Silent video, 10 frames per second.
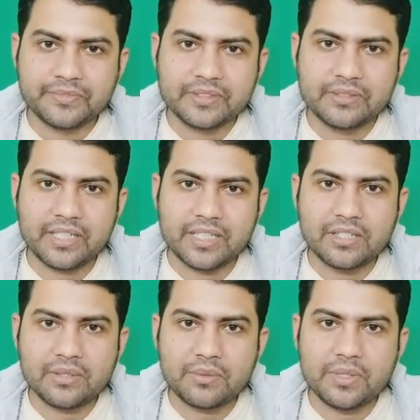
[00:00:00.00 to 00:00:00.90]
The
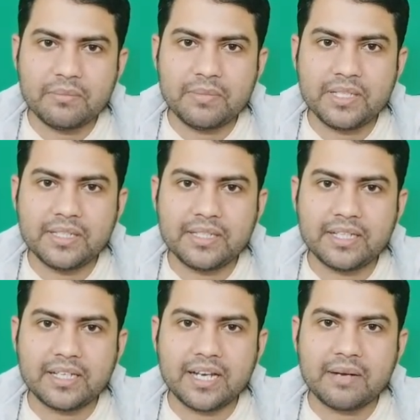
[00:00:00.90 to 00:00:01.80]
result will be
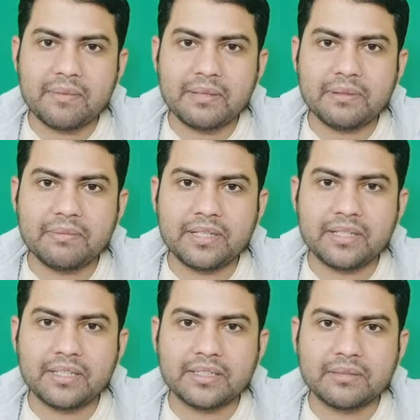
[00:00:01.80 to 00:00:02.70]
declared by
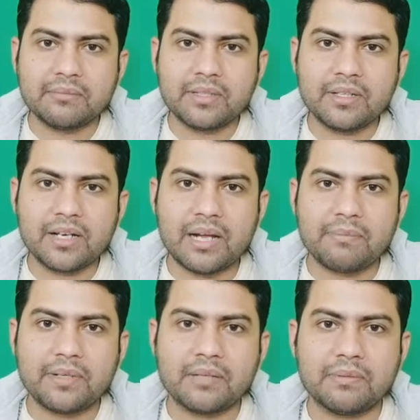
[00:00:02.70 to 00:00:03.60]
15 December or
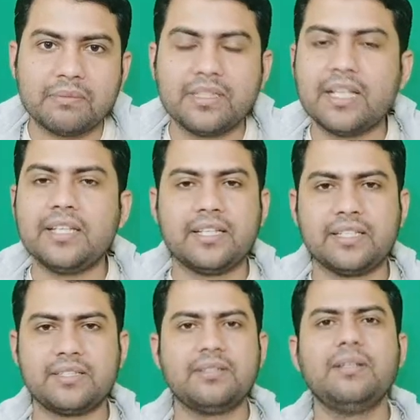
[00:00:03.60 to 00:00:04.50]
after 15, any
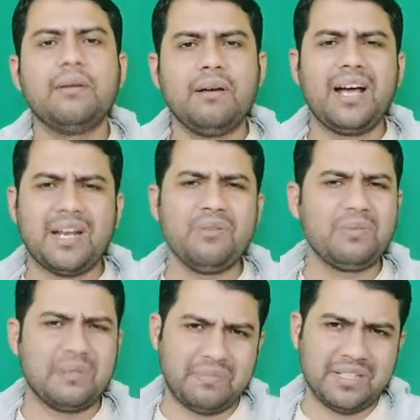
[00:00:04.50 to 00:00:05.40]
case around
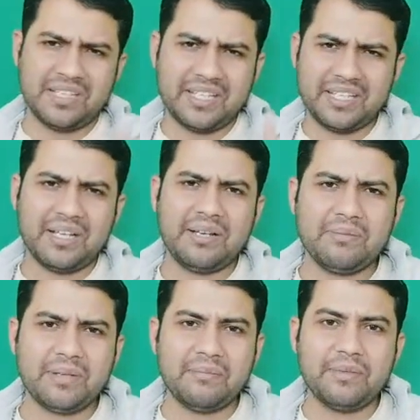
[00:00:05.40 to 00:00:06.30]
15. I
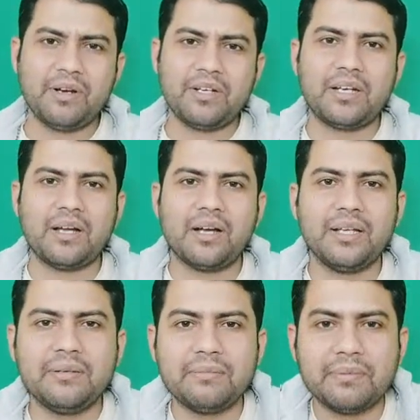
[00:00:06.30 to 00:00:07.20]
am not
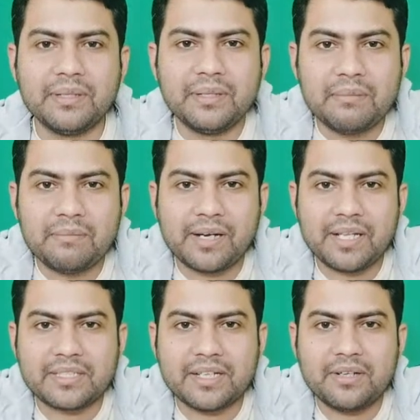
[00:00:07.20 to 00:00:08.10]
in
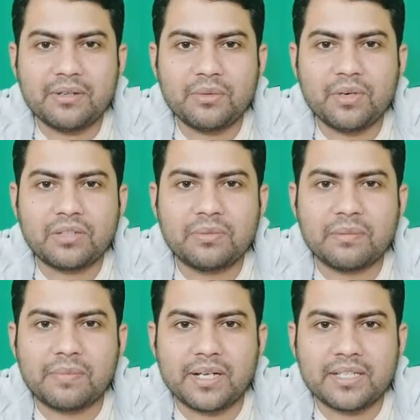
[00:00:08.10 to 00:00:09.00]
prediction. I don't work for
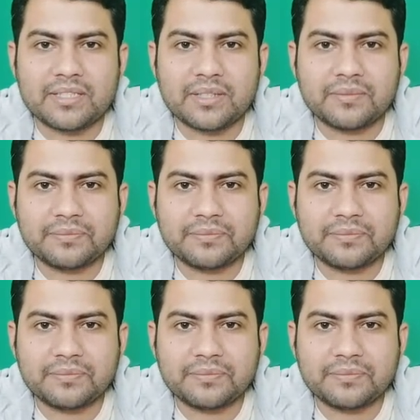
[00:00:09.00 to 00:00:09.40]
prediction.